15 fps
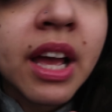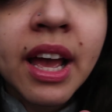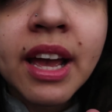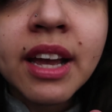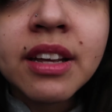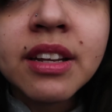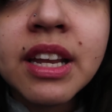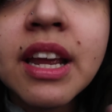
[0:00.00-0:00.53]

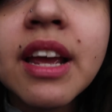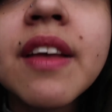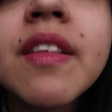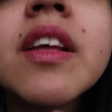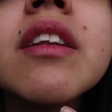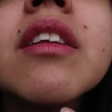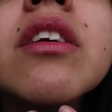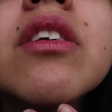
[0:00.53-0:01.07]
acne.
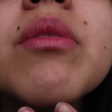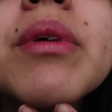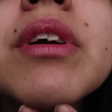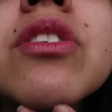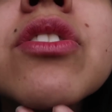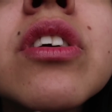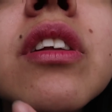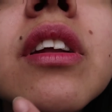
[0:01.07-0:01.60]
And then, you know, my
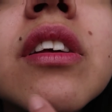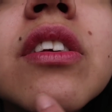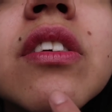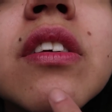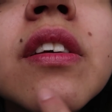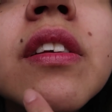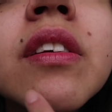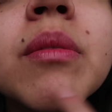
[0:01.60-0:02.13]
chin, I just
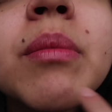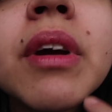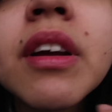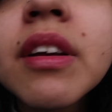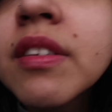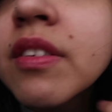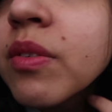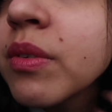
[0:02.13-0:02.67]
get little
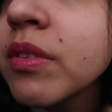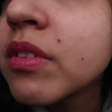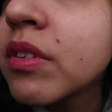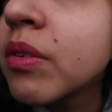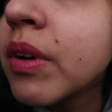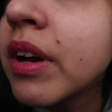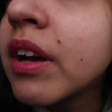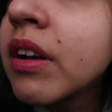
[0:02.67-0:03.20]
breakouts every once
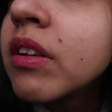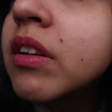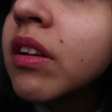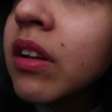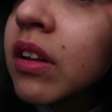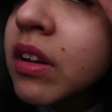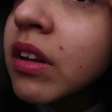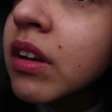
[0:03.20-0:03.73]
in a while.
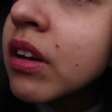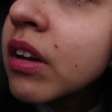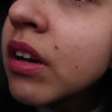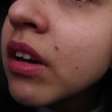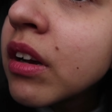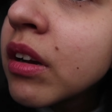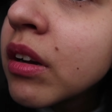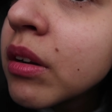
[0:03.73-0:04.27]

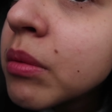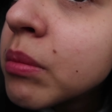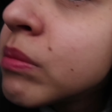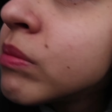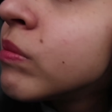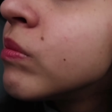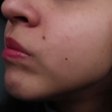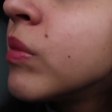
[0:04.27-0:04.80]

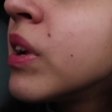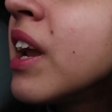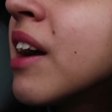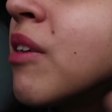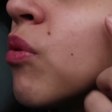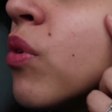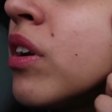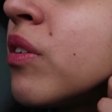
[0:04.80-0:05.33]
I
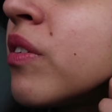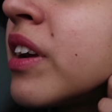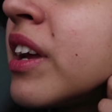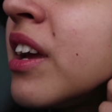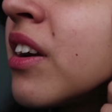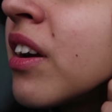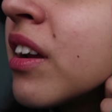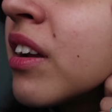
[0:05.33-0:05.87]
have one over
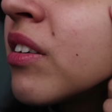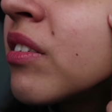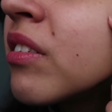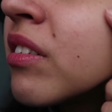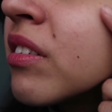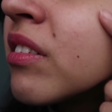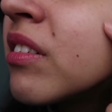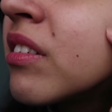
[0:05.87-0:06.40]
here. I
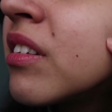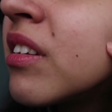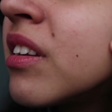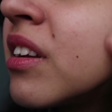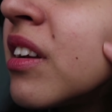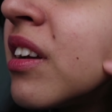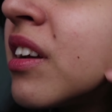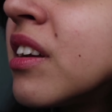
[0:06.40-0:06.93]
don't
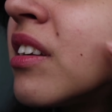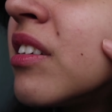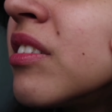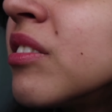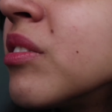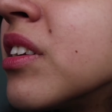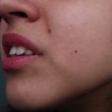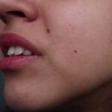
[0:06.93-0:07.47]

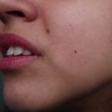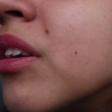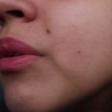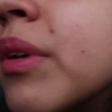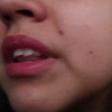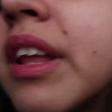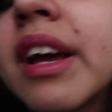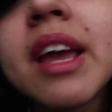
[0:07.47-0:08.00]
really know
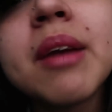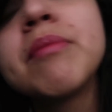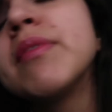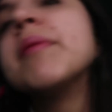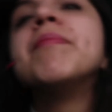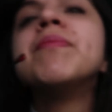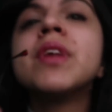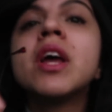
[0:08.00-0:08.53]
what that came
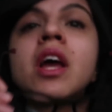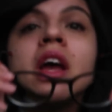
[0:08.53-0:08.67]
from.